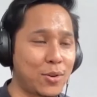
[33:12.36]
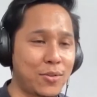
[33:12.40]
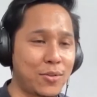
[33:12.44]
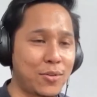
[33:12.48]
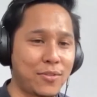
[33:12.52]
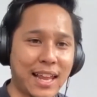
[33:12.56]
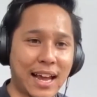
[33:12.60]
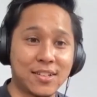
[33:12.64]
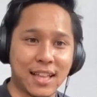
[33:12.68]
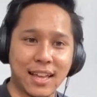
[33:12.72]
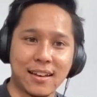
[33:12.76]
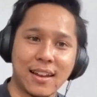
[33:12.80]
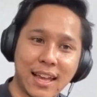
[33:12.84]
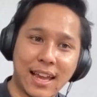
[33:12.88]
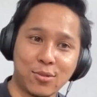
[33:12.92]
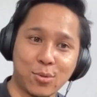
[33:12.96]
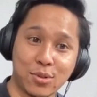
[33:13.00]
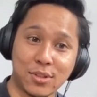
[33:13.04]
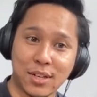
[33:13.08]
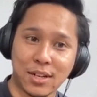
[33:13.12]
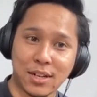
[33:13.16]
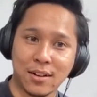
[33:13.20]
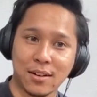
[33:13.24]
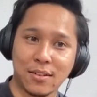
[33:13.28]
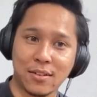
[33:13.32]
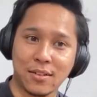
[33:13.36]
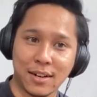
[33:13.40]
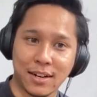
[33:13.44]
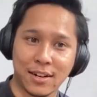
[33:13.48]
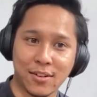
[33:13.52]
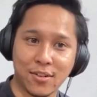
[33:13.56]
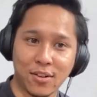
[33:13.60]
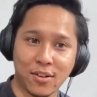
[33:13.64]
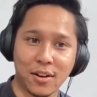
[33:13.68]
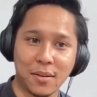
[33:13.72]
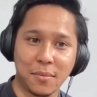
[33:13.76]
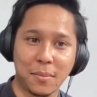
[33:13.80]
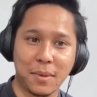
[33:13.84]
really understand
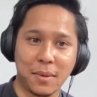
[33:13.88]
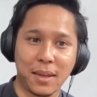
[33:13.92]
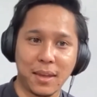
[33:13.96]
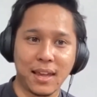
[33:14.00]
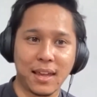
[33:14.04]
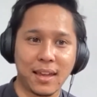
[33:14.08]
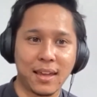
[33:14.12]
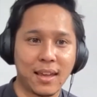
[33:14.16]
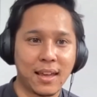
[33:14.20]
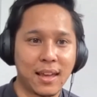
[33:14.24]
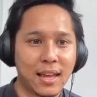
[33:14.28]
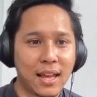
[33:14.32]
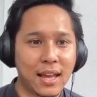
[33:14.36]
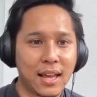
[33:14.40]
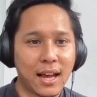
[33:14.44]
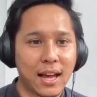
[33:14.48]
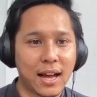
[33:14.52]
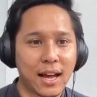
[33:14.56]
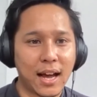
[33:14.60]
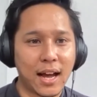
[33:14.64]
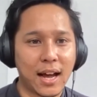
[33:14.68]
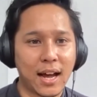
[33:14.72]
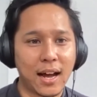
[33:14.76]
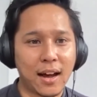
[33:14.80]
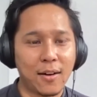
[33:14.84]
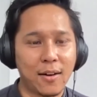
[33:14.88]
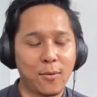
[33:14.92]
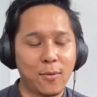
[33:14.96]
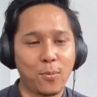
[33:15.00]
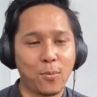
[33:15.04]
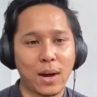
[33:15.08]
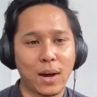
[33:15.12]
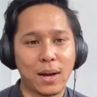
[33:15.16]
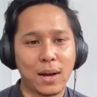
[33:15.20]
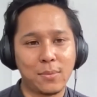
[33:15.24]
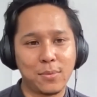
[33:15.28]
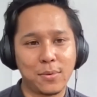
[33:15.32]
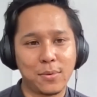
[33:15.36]
into circular economy,
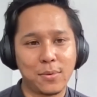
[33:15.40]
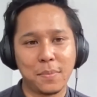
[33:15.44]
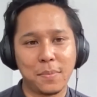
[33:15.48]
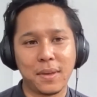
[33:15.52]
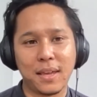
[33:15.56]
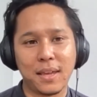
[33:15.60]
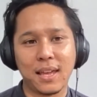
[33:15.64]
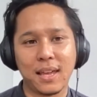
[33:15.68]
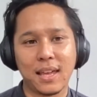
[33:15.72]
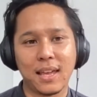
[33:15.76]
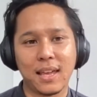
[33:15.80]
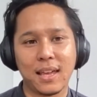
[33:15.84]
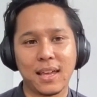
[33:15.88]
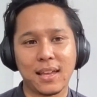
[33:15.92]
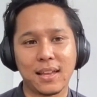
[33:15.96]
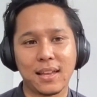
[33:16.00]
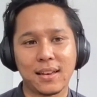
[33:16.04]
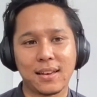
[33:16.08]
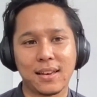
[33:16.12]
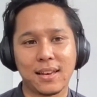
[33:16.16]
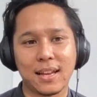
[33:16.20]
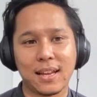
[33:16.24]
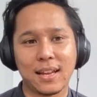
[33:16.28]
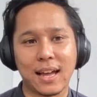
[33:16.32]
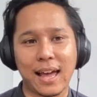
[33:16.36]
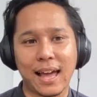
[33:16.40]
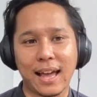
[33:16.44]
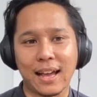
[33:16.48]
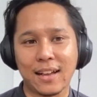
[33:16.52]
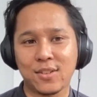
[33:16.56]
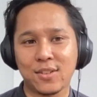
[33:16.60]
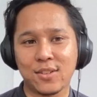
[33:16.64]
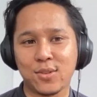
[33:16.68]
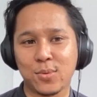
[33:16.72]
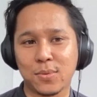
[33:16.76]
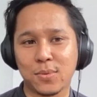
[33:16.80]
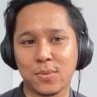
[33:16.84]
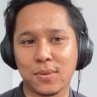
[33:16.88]
what would be
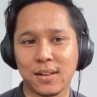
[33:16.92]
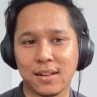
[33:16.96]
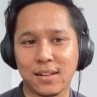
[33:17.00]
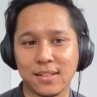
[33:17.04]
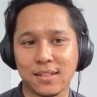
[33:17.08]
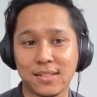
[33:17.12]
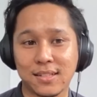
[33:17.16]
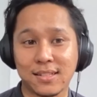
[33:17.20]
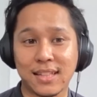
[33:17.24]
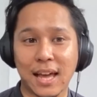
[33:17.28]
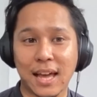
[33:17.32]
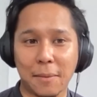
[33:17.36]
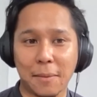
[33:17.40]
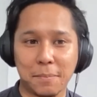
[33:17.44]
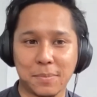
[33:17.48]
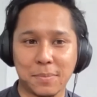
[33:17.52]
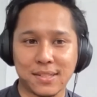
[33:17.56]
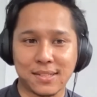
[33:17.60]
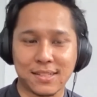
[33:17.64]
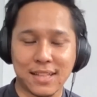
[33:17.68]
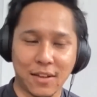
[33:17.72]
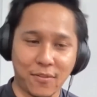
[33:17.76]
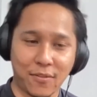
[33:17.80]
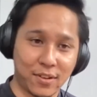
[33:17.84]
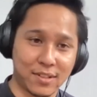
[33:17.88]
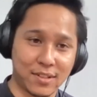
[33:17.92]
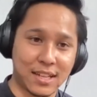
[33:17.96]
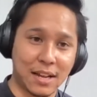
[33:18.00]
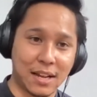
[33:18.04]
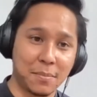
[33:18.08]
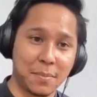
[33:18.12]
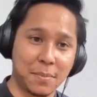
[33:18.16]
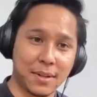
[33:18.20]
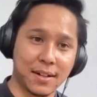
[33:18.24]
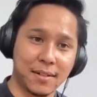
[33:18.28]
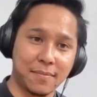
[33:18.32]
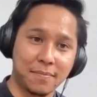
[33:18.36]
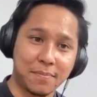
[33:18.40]
the actual steps that,
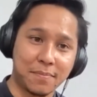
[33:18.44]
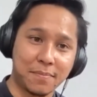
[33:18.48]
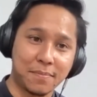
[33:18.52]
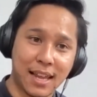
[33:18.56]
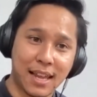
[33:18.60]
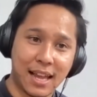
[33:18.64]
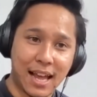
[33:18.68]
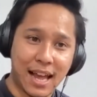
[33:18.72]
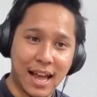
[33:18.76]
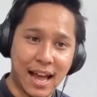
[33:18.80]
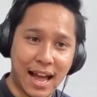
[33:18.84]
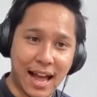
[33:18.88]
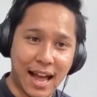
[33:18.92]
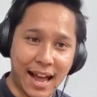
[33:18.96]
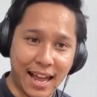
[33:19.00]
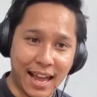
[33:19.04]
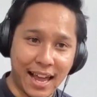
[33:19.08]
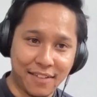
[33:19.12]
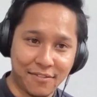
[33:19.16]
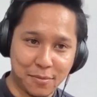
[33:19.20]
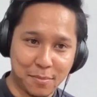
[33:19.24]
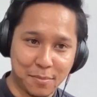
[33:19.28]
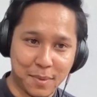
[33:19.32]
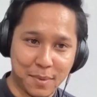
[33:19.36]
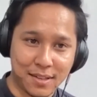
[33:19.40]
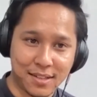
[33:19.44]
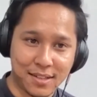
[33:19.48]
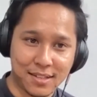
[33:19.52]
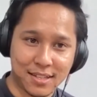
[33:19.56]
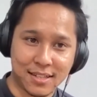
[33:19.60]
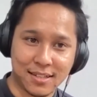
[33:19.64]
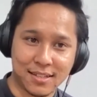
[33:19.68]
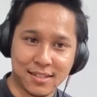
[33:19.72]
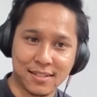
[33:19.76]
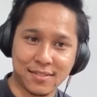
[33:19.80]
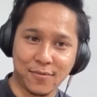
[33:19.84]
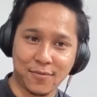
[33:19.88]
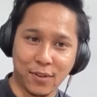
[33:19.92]
for example, I have a
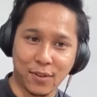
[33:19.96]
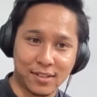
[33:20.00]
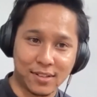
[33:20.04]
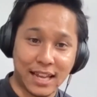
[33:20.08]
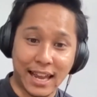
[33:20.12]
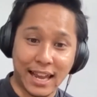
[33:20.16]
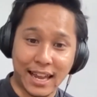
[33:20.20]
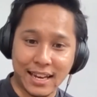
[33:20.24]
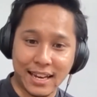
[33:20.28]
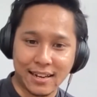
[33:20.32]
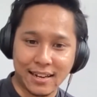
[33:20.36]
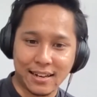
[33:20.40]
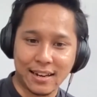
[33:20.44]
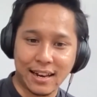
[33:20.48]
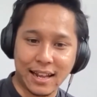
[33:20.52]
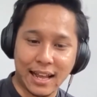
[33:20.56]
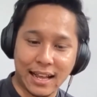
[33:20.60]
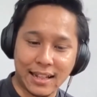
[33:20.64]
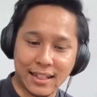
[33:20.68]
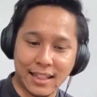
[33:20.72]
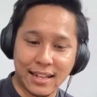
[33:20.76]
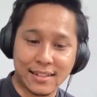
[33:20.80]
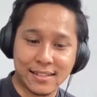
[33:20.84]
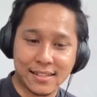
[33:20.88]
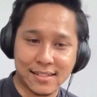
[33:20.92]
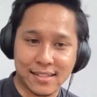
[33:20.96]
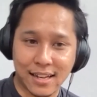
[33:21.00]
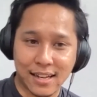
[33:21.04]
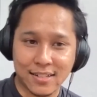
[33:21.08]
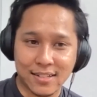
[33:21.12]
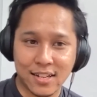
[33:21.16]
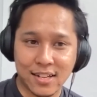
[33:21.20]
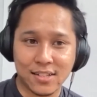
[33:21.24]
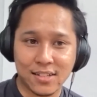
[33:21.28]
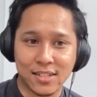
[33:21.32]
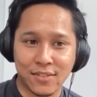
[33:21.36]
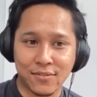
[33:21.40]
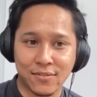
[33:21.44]
business, and I think there's
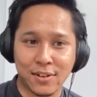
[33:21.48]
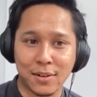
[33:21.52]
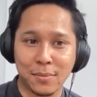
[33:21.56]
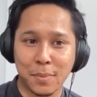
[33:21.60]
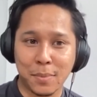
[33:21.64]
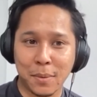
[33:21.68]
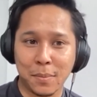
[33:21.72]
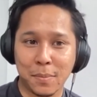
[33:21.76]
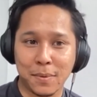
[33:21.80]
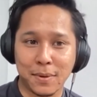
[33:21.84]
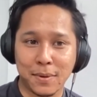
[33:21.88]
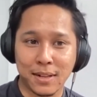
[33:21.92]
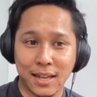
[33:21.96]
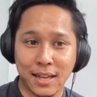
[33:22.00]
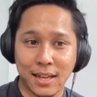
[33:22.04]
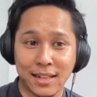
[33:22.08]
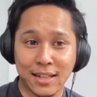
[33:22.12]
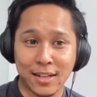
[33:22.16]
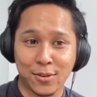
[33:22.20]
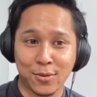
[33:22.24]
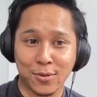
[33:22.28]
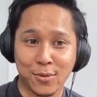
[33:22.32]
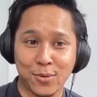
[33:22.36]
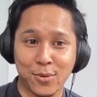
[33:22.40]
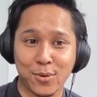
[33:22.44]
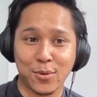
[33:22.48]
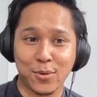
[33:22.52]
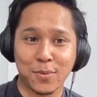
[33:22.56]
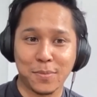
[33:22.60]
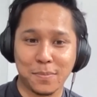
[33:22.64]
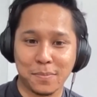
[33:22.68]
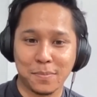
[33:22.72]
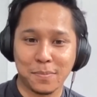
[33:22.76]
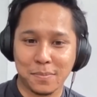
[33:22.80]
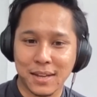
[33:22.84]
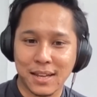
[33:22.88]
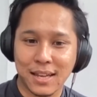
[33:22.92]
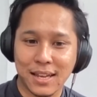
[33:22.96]
actually several people in our
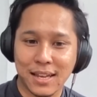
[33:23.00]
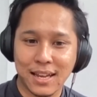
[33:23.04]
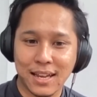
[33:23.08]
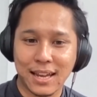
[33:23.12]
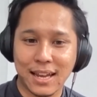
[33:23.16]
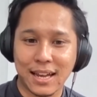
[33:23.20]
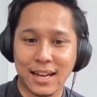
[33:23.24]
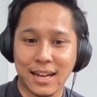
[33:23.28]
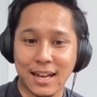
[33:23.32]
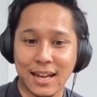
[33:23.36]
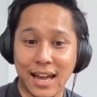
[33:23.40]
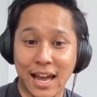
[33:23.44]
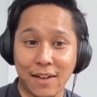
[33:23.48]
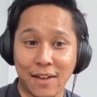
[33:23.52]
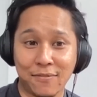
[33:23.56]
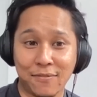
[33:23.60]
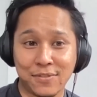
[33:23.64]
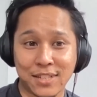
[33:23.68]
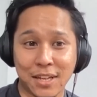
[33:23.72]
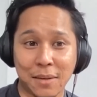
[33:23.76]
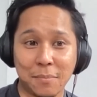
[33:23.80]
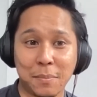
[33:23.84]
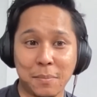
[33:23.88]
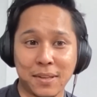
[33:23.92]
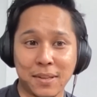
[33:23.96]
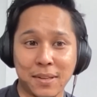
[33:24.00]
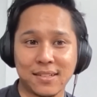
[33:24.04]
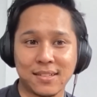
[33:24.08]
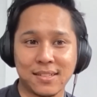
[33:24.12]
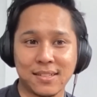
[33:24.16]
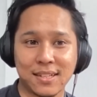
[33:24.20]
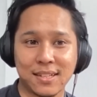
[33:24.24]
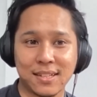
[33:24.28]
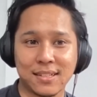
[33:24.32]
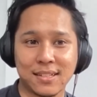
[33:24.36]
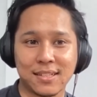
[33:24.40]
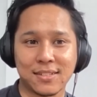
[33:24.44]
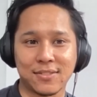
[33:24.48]
group have some
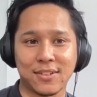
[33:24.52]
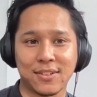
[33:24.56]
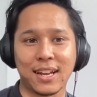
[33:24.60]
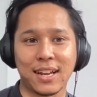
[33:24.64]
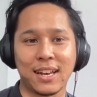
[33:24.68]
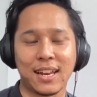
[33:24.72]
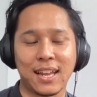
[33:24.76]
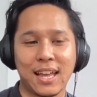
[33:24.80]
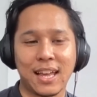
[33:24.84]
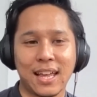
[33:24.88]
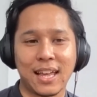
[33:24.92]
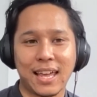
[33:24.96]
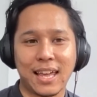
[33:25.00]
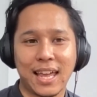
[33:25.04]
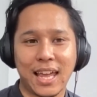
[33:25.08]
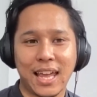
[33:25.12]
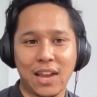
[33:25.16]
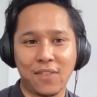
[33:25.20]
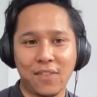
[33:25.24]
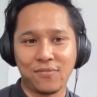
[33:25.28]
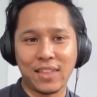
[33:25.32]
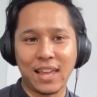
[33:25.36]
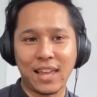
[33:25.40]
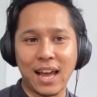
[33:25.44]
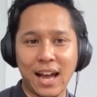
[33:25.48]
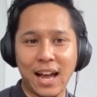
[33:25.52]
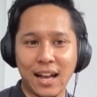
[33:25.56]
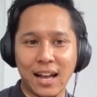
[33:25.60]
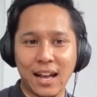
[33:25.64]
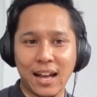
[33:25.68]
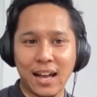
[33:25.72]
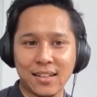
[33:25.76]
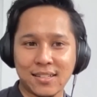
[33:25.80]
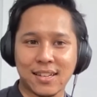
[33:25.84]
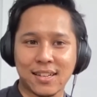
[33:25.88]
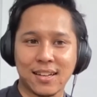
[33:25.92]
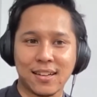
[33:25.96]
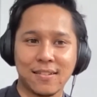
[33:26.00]
businesses, right? If they
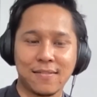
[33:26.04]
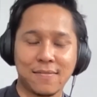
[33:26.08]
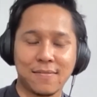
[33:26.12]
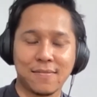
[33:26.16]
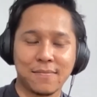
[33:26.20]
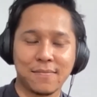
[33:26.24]
ask,